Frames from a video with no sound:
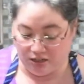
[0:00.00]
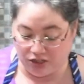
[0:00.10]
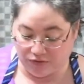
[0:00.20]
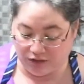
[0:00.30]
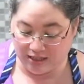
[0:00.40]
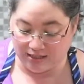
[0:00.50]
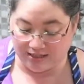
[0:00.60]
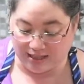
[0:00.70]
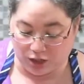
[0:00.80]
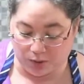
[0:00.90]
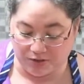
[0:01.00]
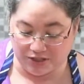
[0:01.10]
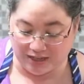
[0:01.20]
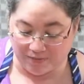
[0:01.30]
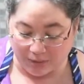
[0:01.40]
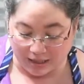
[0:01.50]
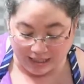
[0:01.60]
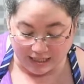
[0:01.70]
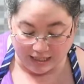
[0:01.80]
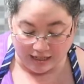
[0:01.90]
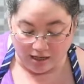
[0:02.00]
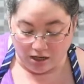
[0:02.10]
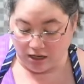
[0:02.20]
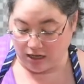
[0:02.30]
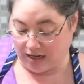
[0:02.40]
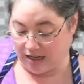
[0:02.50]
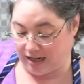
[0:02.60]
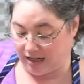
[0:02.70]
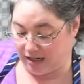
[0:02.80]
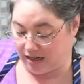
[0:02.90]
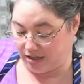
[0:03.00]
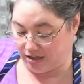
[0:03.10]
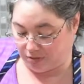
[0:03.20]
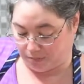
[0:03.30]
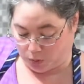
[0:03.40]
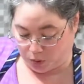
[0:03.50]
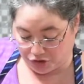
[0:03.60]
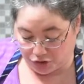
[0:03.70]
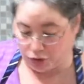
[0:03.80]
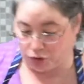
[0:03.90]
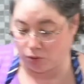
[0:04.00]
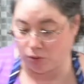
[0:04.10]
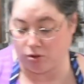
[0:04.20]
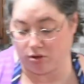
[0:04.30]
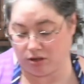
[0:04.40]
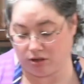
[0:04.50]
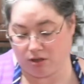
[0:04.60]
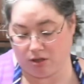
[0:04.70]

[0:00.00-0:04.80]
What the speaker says: This really does help save money and portion control.